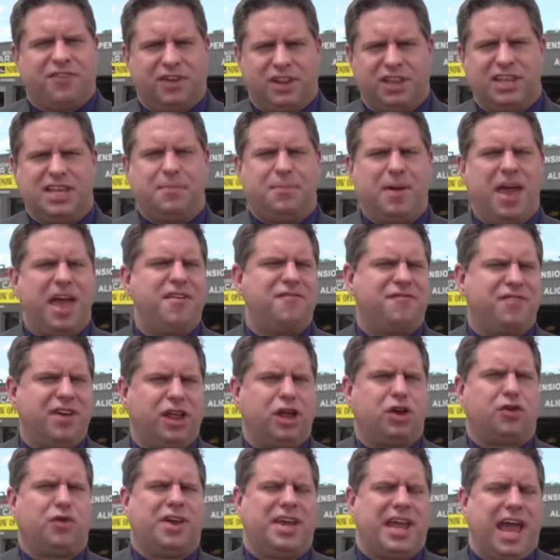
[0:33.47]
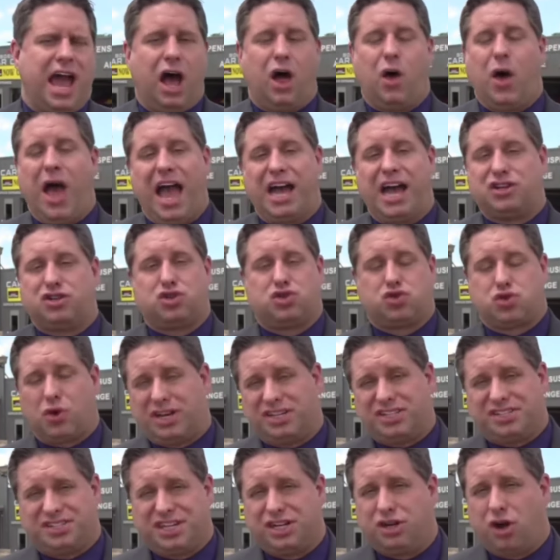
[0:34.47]
Felipe Villarreal had
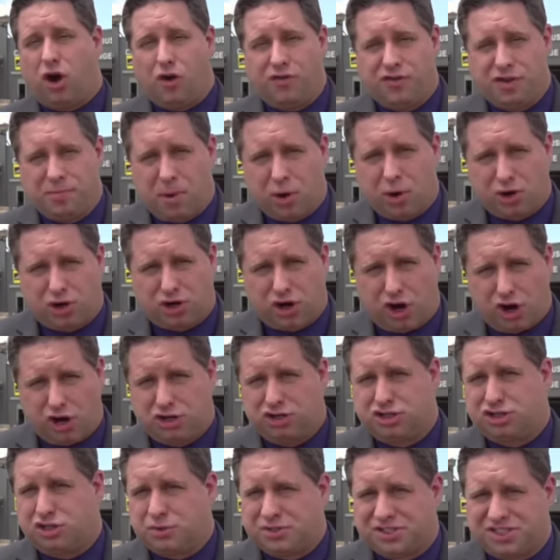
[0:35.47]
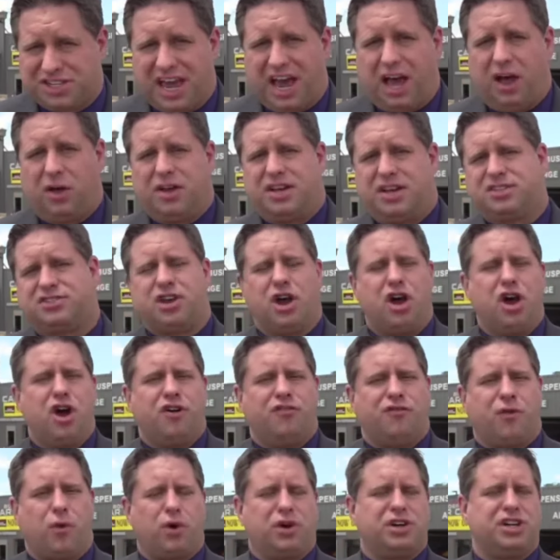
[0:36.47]
trusted Hovey Motor Cars to sell his
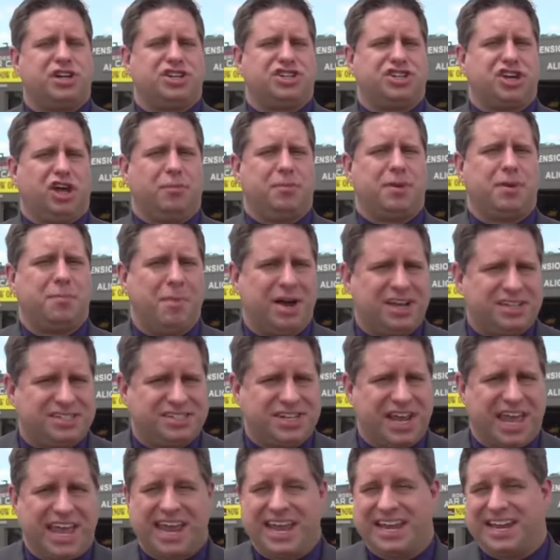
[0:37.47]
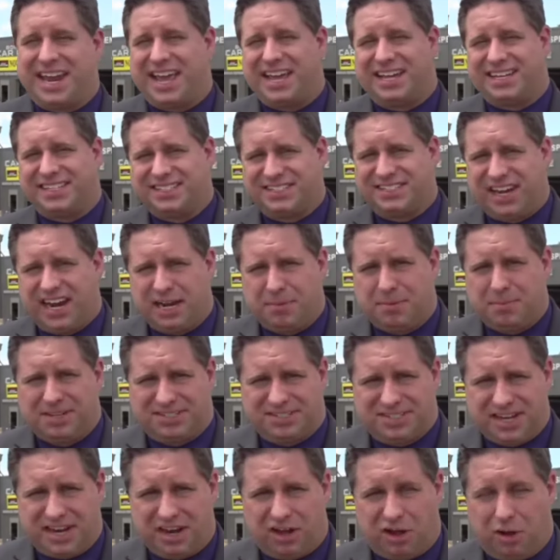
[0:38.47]
Ford Shelby Mustang in a
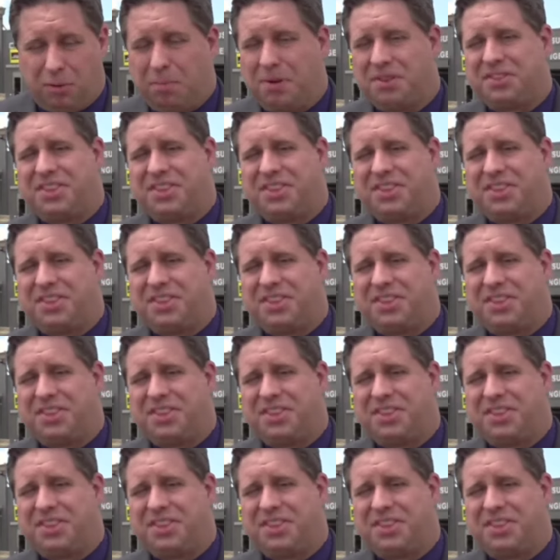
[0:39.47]
consignment sale.